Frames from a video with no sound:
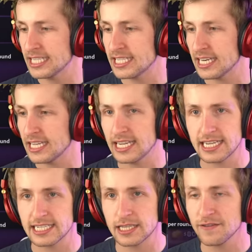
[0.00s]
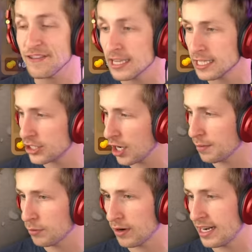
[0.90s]
City is the village
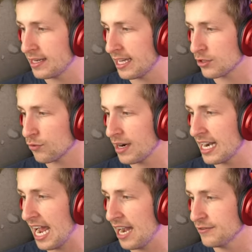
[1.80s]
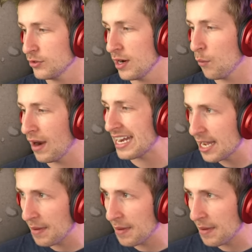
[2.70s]
upgrade that's right after it. Wait, am